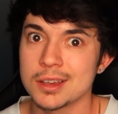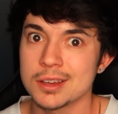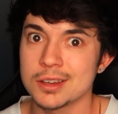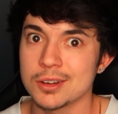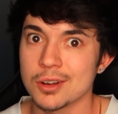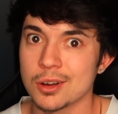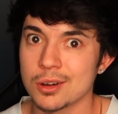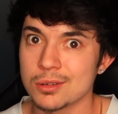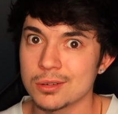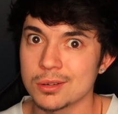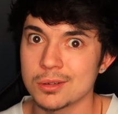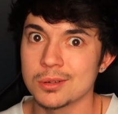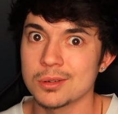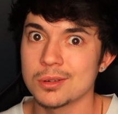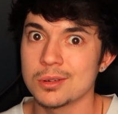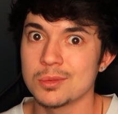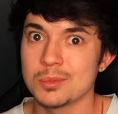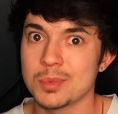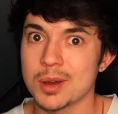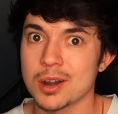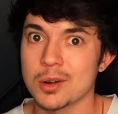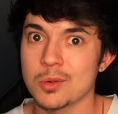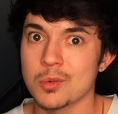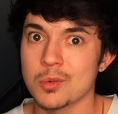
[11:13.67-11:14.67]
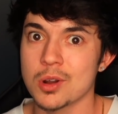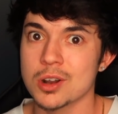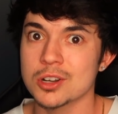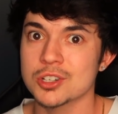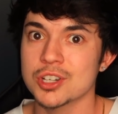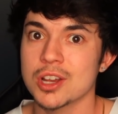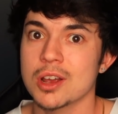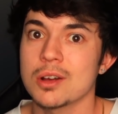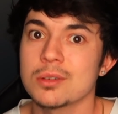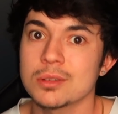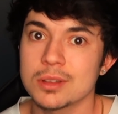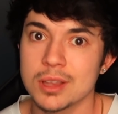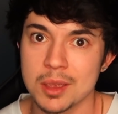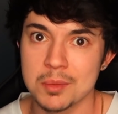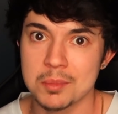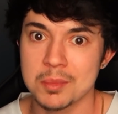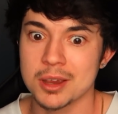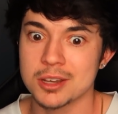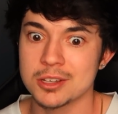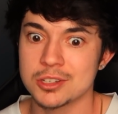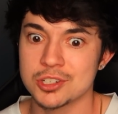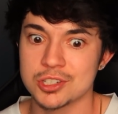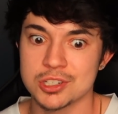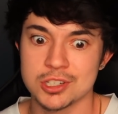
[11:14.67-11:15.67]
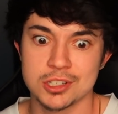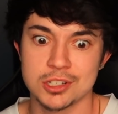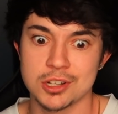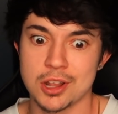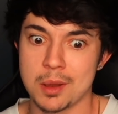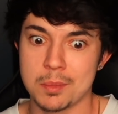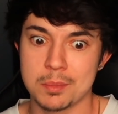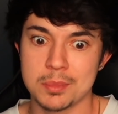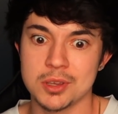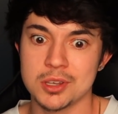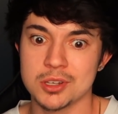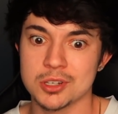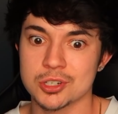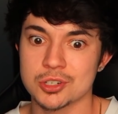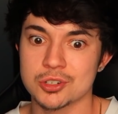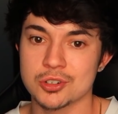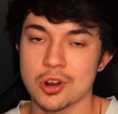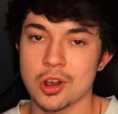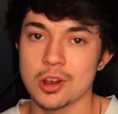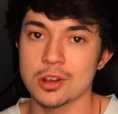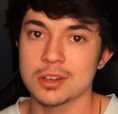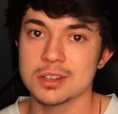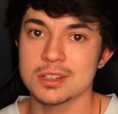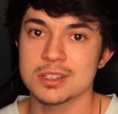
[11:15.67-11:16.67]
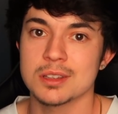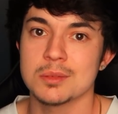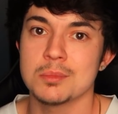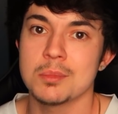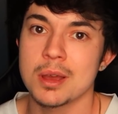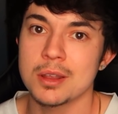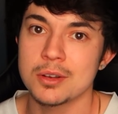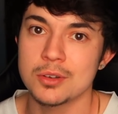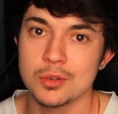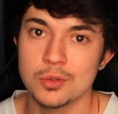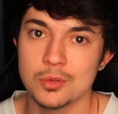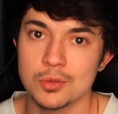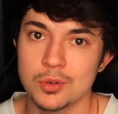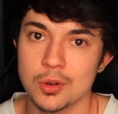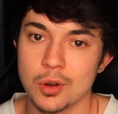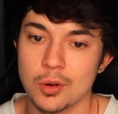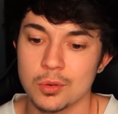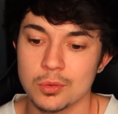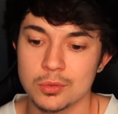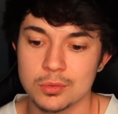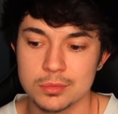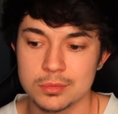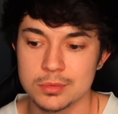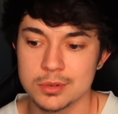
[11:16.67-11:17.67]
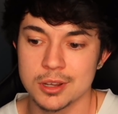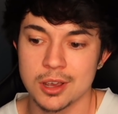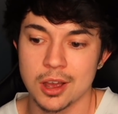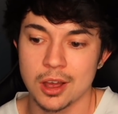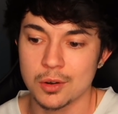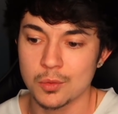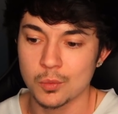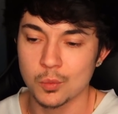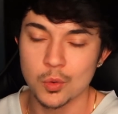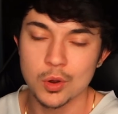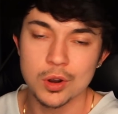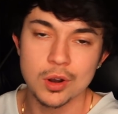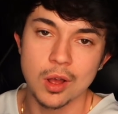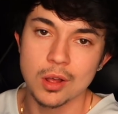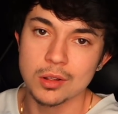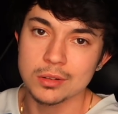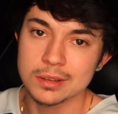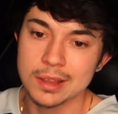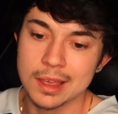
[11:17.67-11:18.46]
you know, oh, better watch out. They might just not be as strong as the men who go cut wood all